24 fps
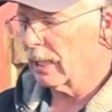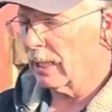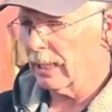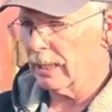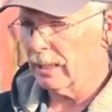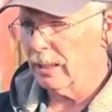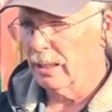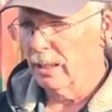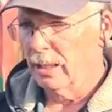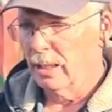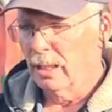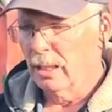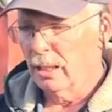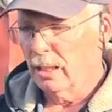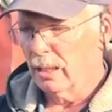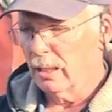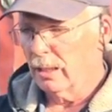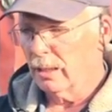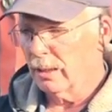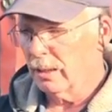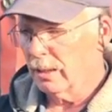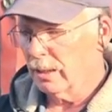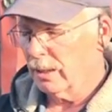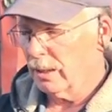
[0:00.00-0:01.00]
that
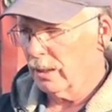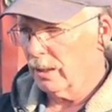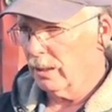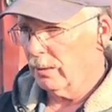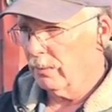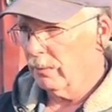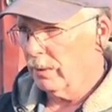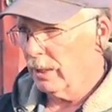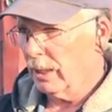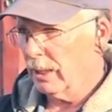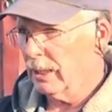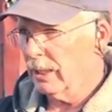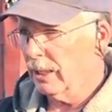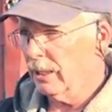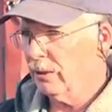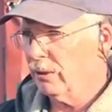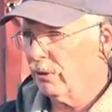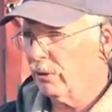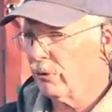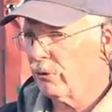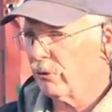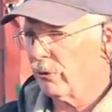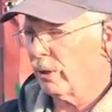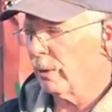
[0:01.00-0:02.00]
the, they need
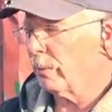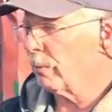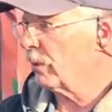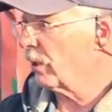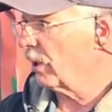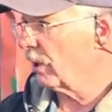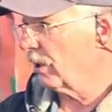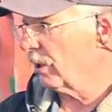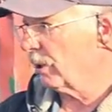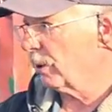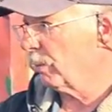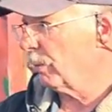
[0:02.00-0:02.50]
to trim to the